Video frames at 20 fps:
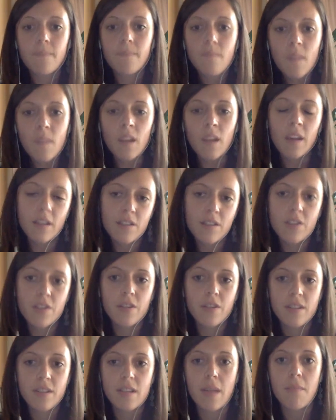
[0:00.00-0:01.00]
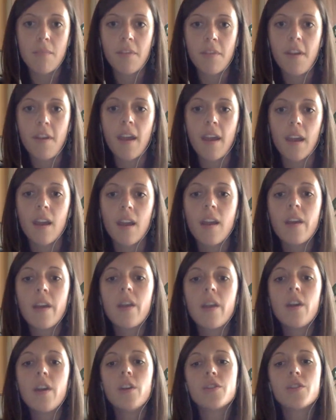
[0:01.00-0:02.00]
Kids do the same thing.
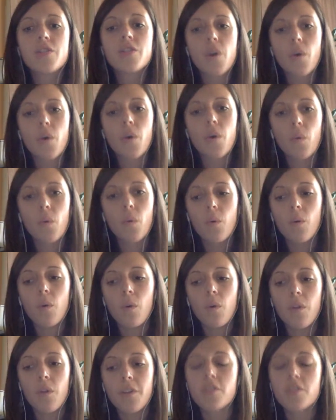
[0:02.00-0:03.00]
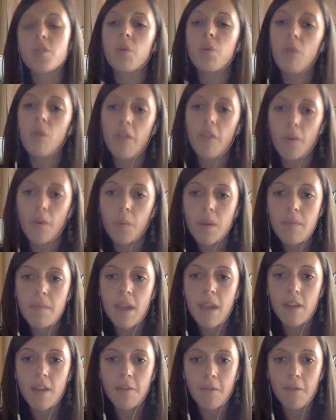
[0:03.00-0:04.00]
So the tool that we
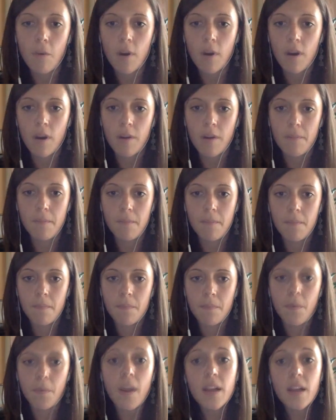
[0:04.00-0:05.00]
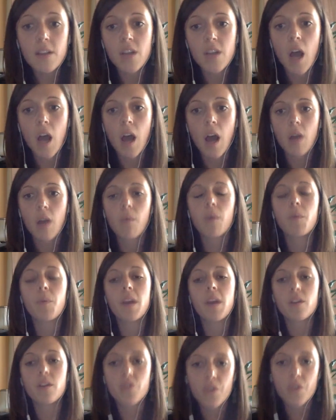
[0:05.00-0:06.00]
made for Brain Talk, when we
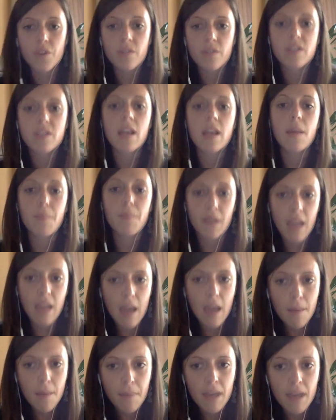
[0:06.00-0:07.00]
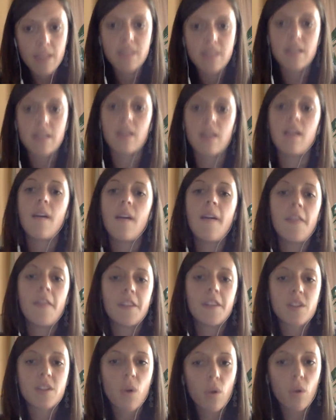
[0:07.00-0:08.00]
introduced the hippocampus and
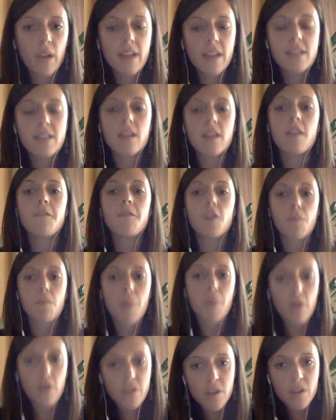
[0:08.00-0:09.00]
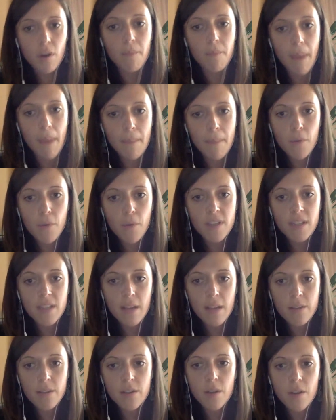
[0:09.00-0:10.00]
this whole idea of your personal memory
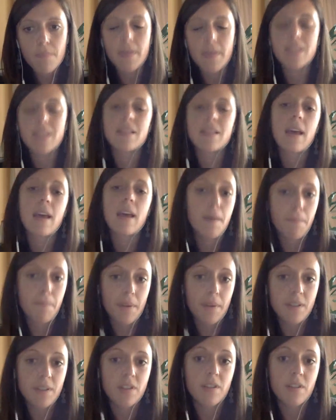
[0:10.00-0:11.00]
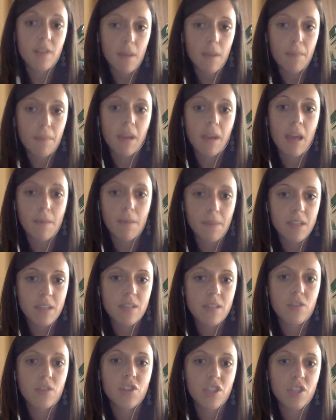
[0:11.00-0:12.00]
center, Miss Hip is the hippocampus,
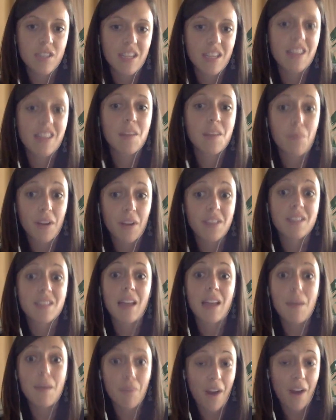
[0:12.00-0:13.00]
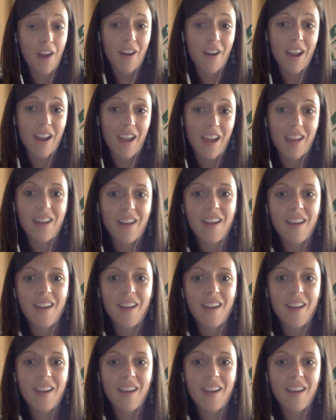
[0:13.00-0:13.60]
and she's like the brain's librarian.